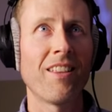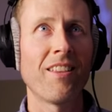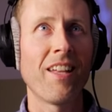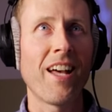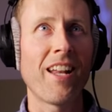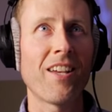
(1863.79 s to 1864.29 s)

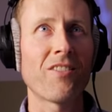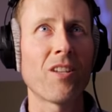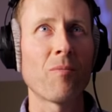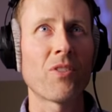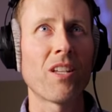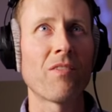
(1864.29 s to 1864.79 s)
That S
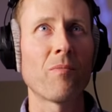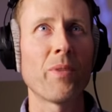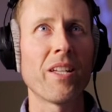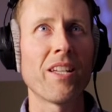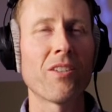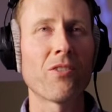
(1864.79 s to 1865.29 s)
M seven
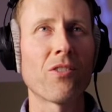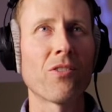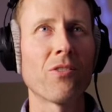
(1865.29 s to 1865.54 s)
B is the